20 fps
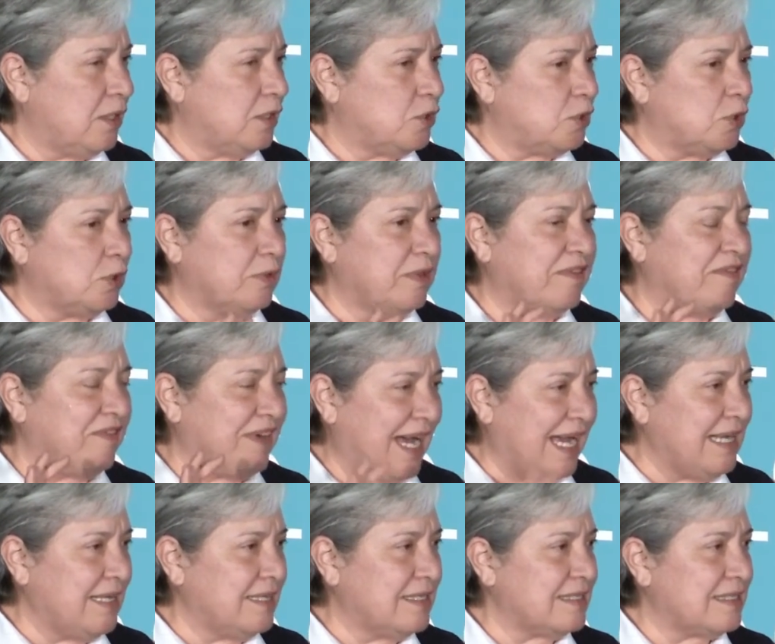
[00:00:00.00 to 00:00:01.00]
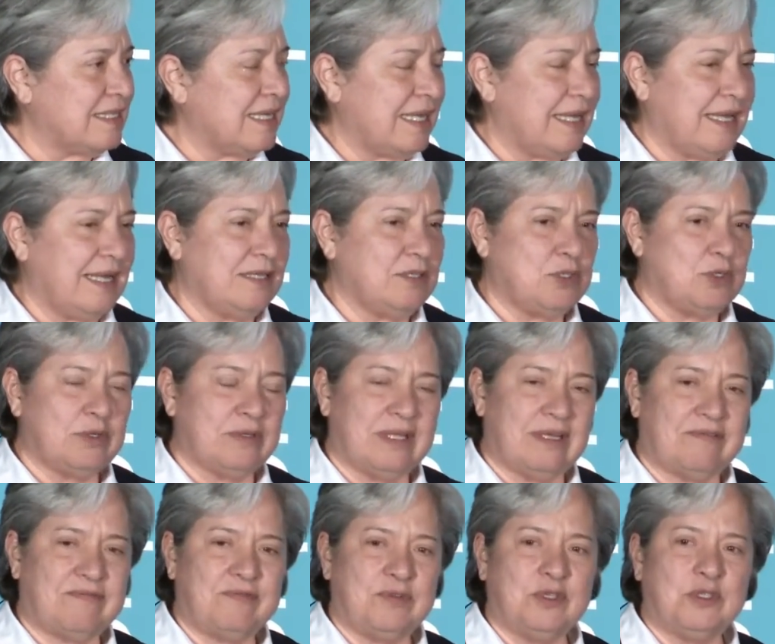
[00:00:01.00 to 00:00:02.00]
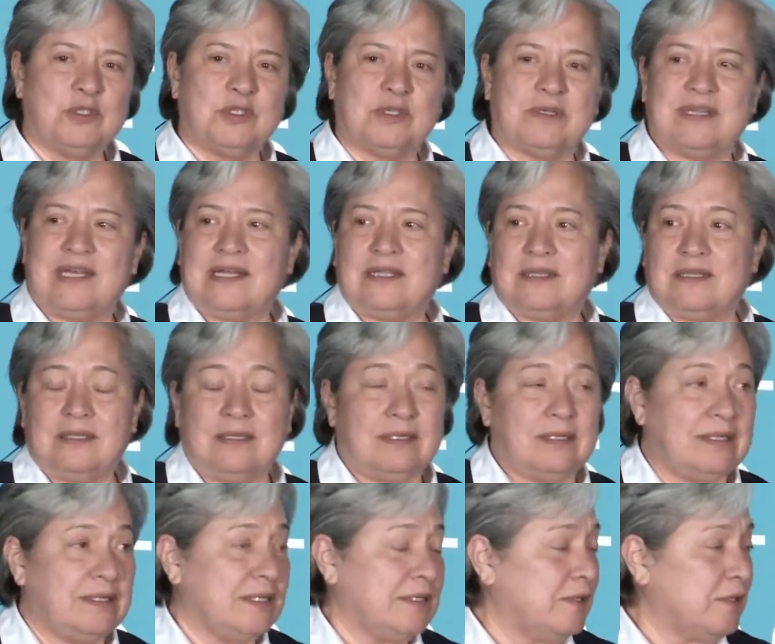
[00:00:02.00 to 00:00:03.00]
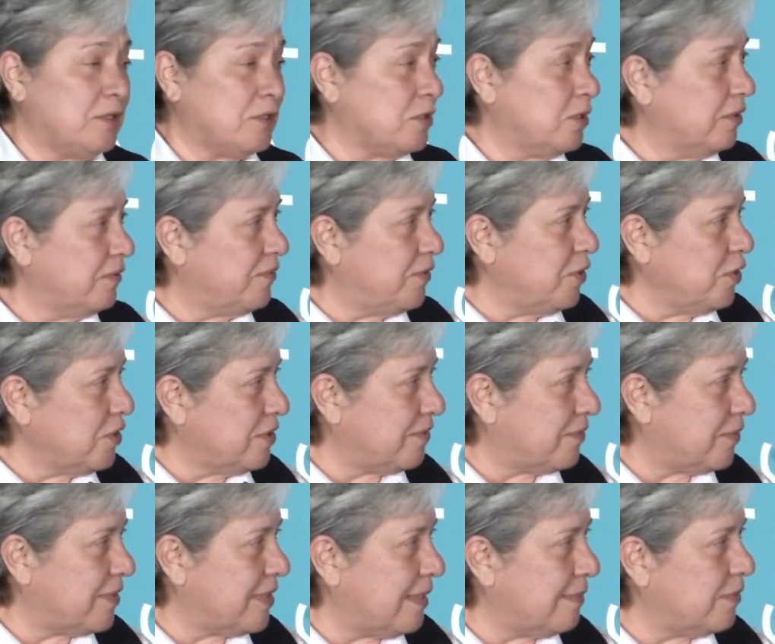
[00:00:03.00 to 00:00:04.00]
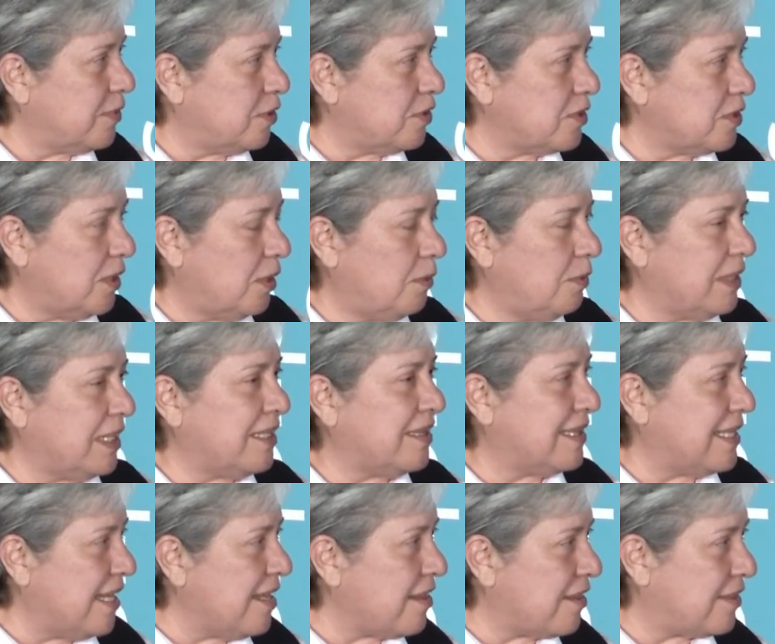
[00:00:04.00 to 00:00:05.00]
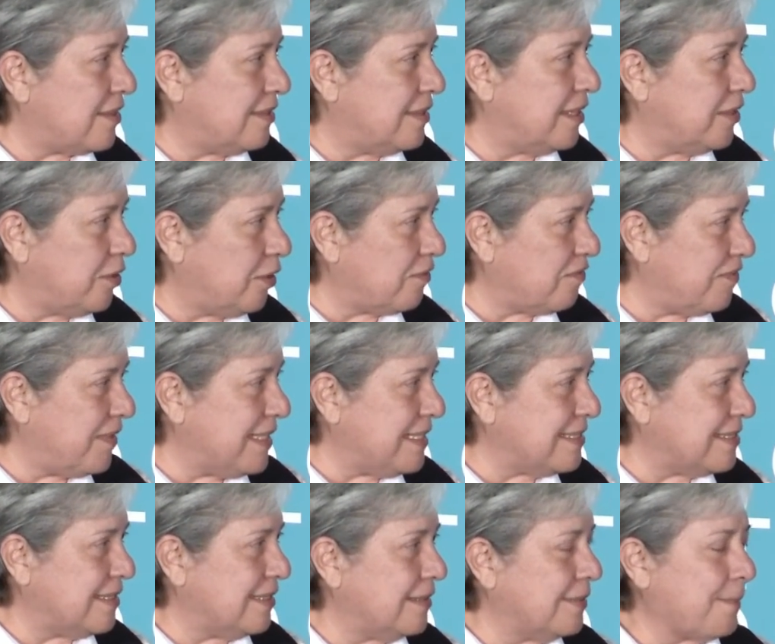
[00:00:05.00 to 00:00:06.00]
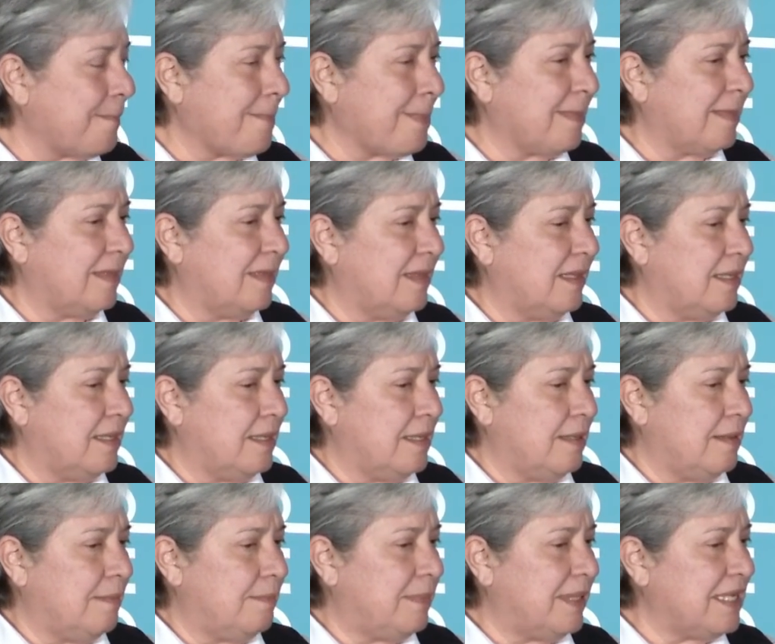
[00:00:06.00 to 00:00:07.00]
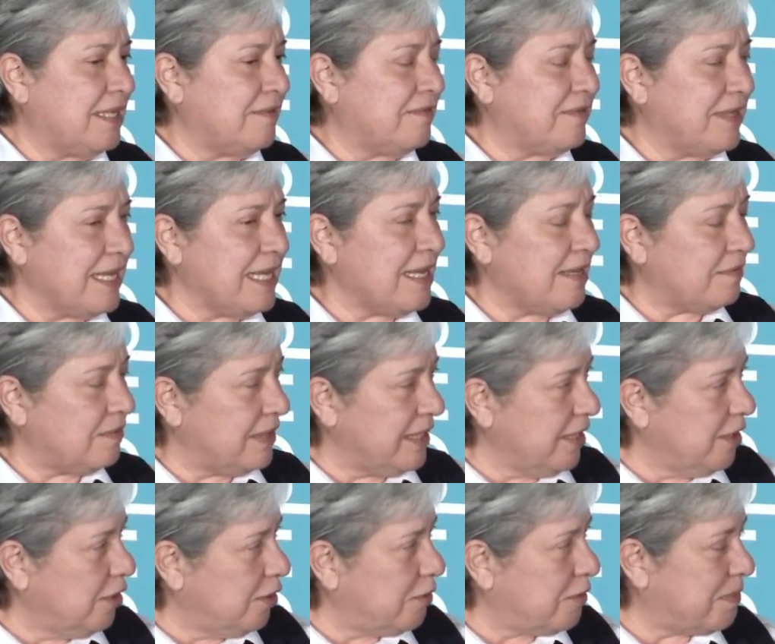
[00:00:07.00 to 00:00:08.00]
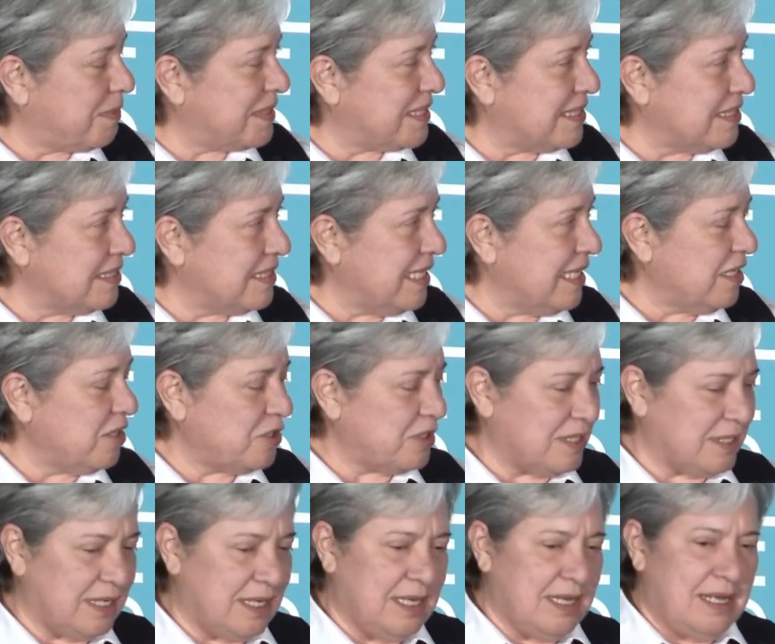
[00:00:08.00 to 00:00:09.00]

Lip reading: to the violence and to the future that there's no future for them. There's only death that they're facing. But if they have legal representation,